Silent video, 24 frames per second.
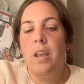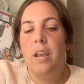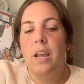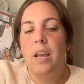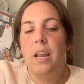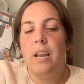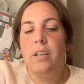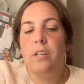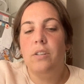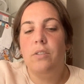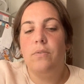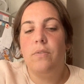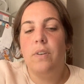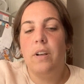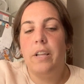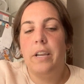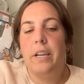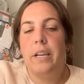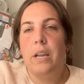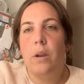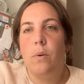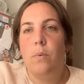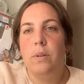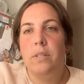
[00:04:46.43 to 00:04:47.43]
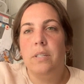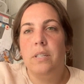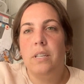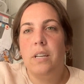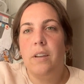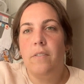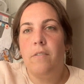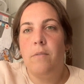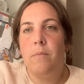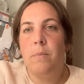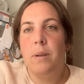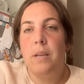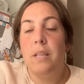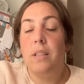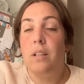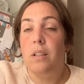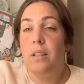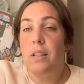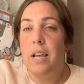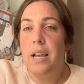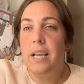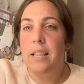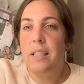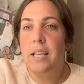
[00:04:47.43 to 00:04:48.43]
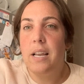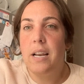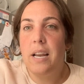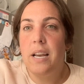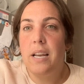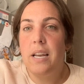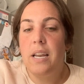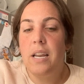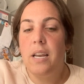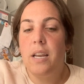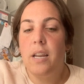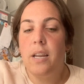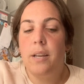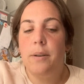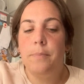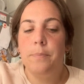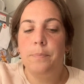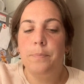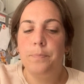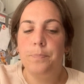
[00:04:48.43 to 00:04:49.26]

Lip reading: and I just felt like it wasn't giving me the light that I needed.